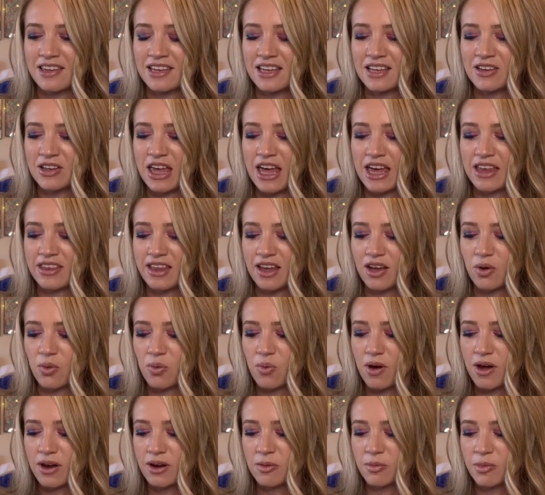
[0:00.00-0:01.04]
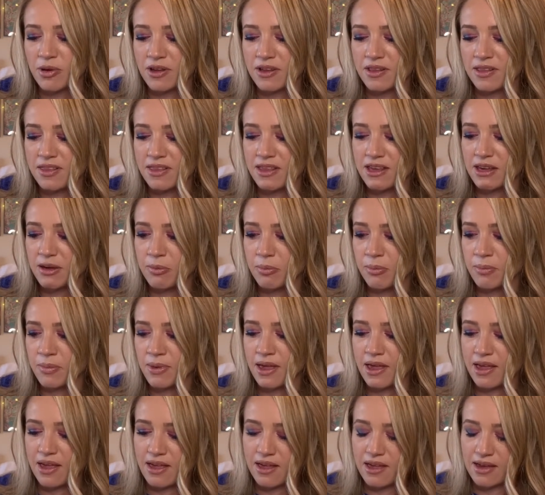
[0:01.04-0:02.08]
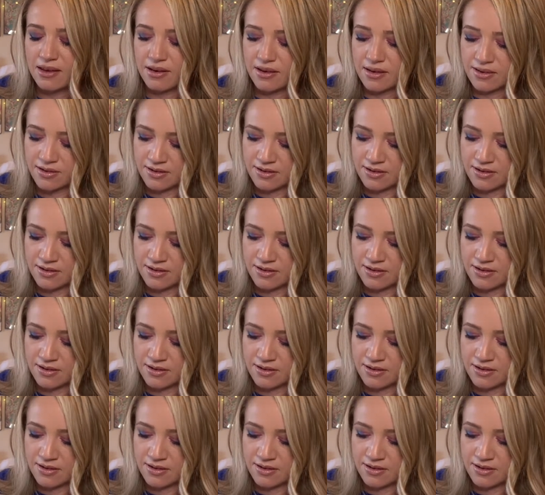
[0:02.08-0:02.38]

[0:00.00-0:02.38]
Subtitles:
Had like a watermelon theme, and